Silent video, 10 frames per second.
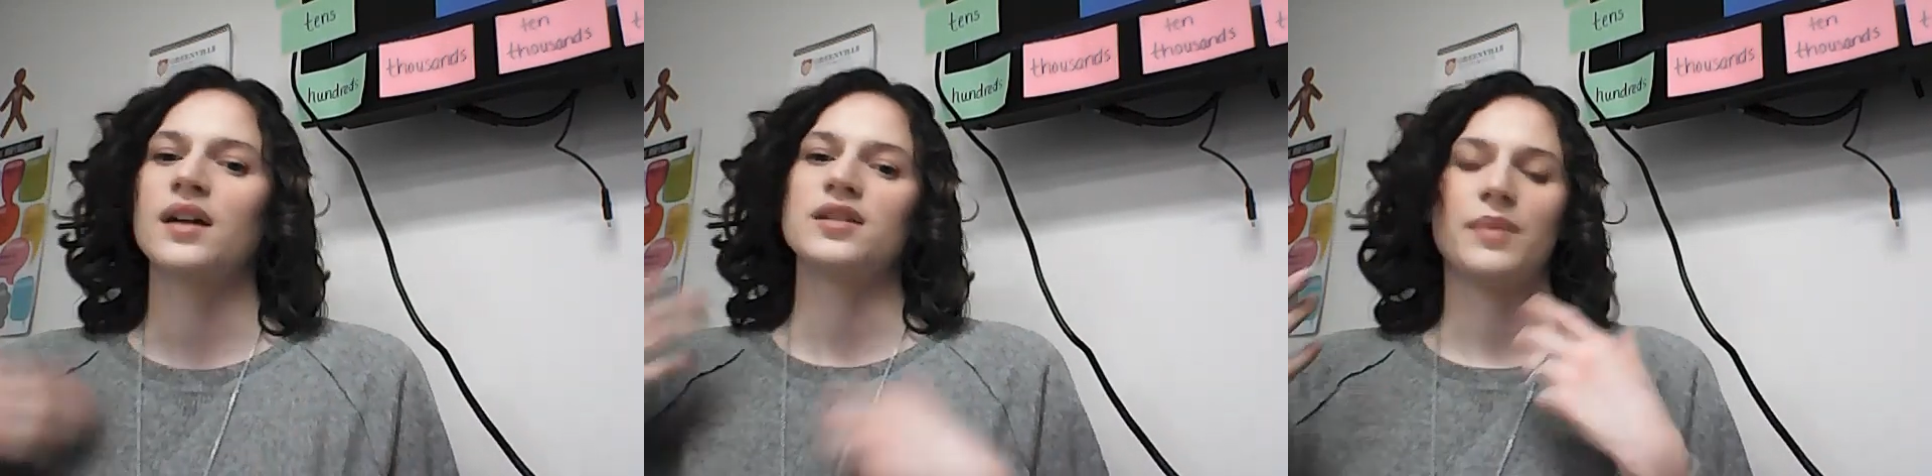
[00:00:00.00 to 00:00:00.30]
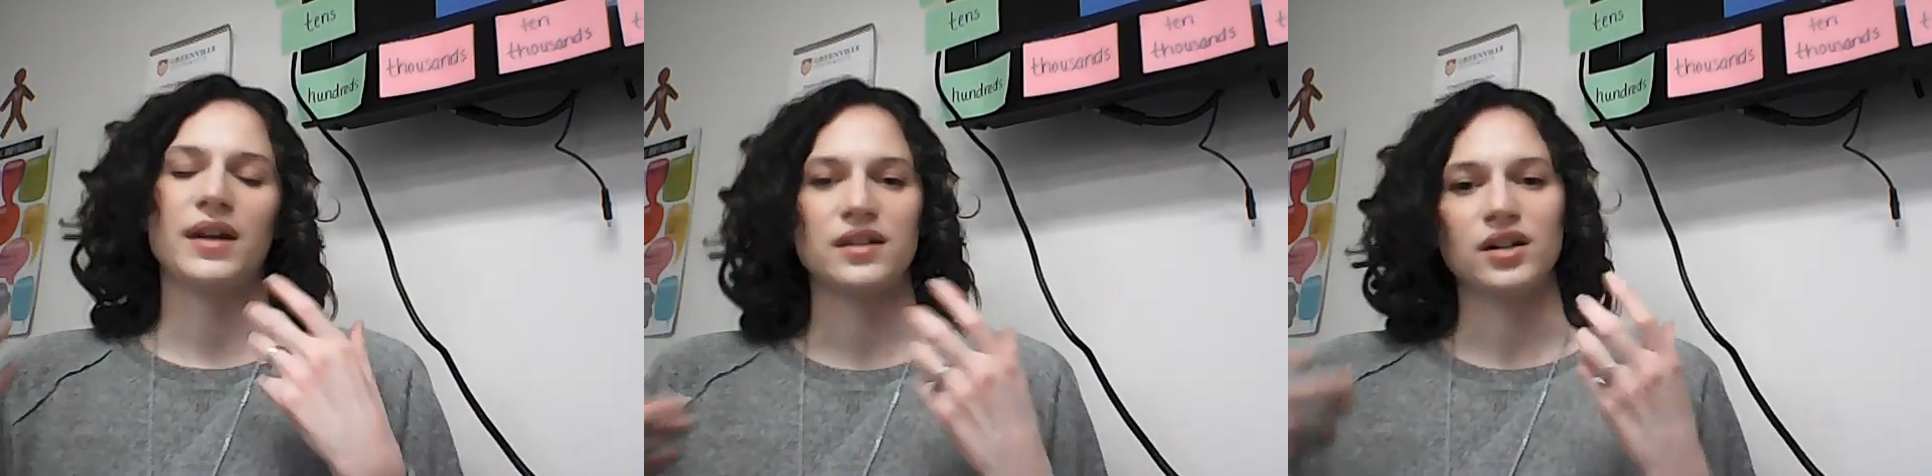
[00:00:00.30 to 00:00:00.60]

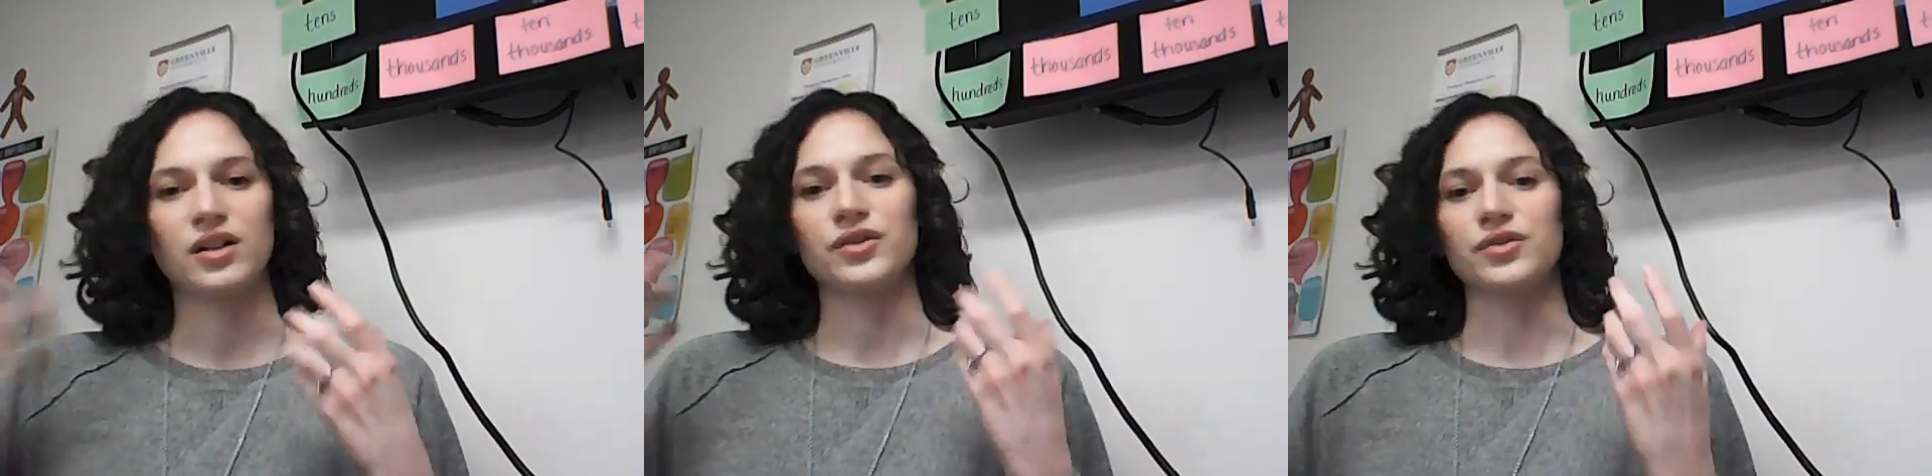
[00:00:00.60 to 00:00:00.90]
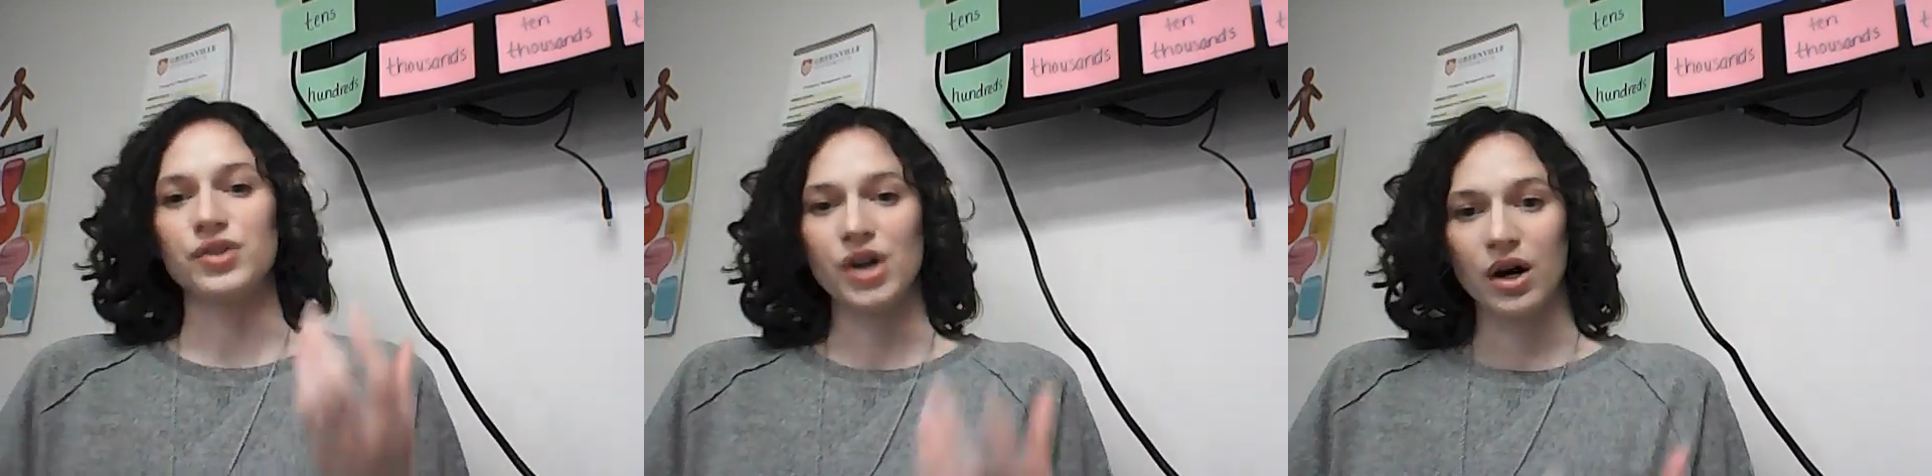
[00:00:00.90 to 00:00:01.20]
Depending on
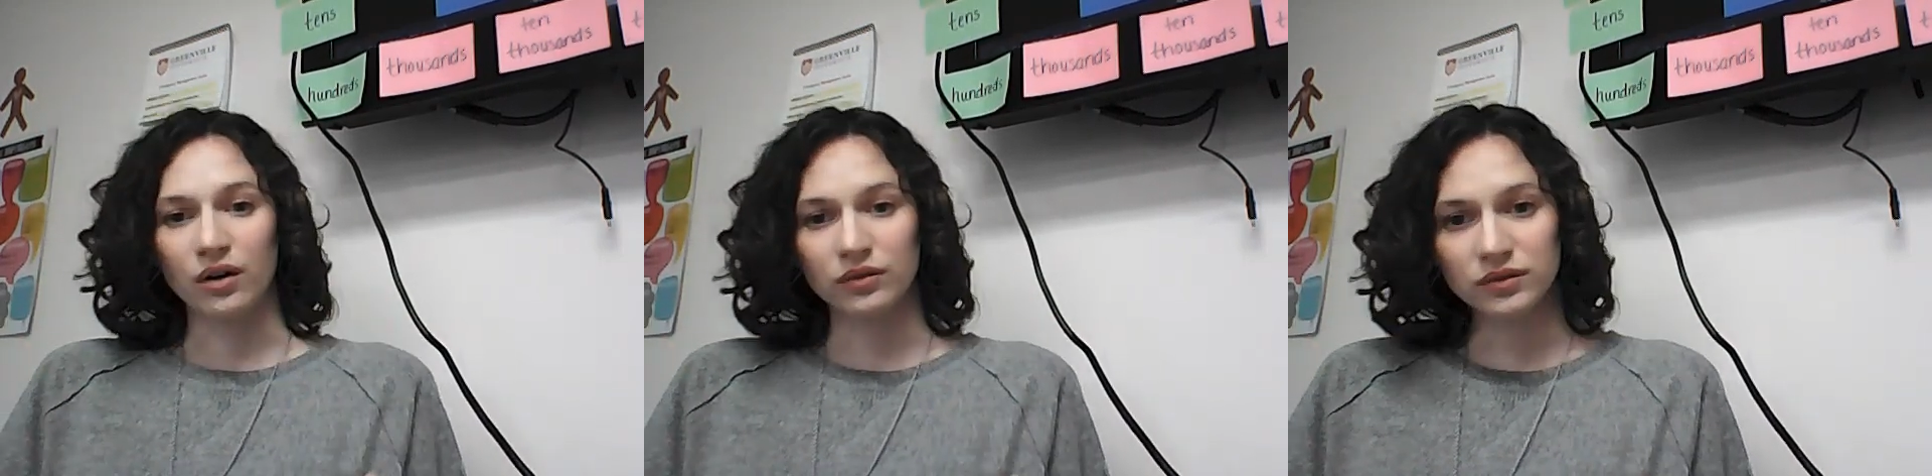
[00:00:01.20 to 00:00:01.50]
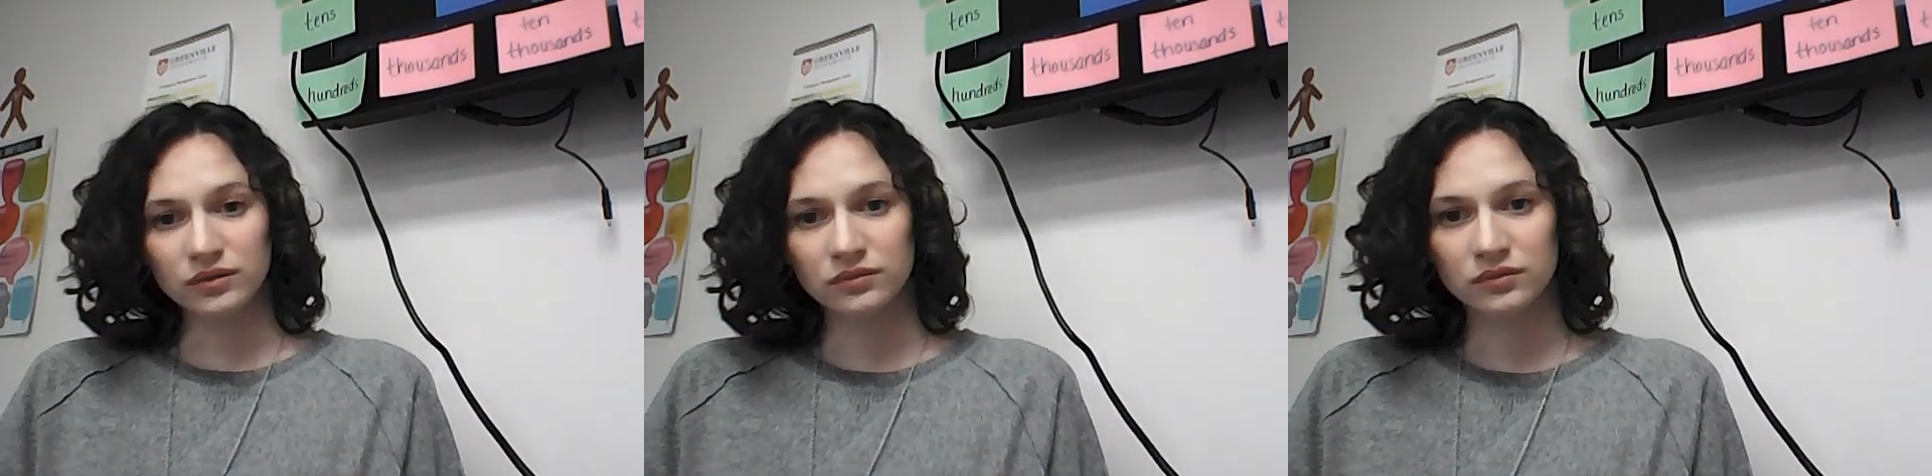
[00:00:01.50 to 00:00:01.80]
your
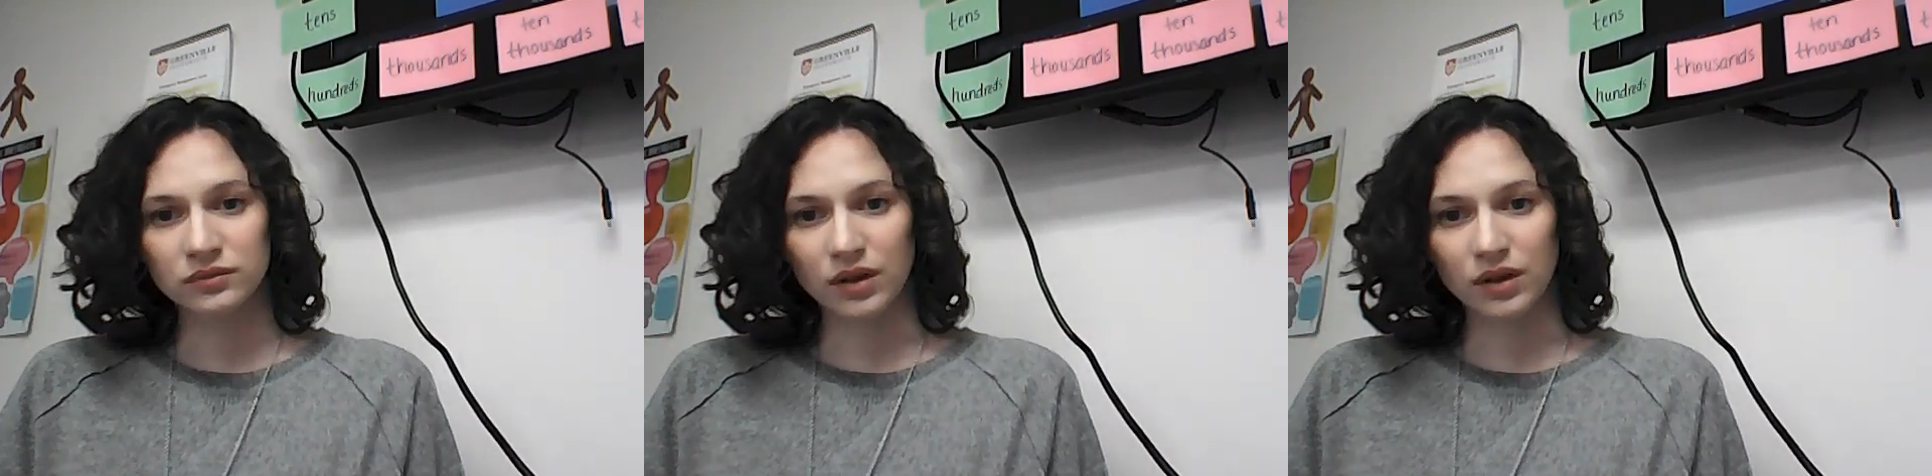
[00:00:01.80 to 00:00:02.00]
tone,